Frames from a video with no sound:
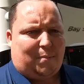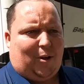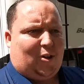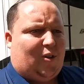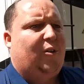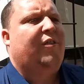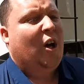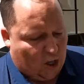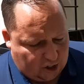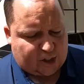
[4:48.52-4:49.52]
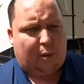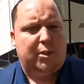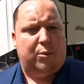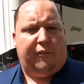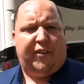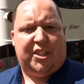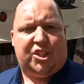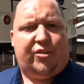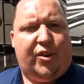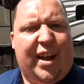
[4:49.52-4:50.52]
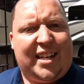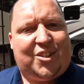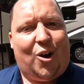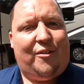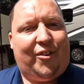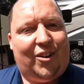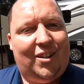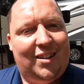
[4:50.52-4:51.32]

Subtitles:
up on the roof, showing you what features the roof has to offer?